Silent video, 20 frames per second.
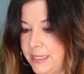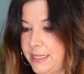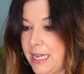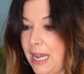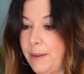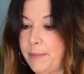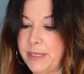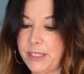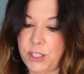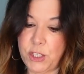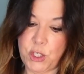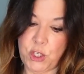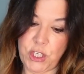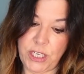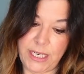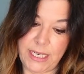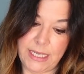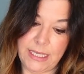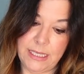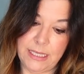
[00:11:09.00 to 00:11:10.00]
Talbot's
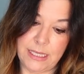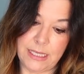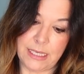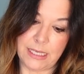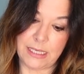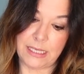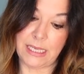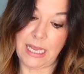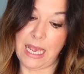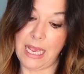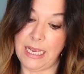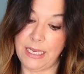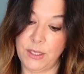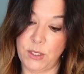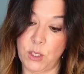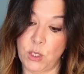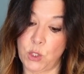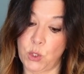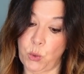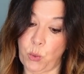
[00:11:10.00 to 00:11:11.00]
jeans,
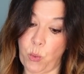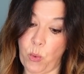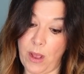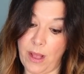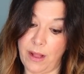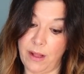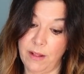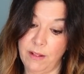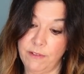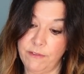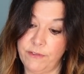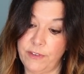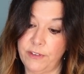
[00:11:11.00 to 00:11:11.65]
size 12,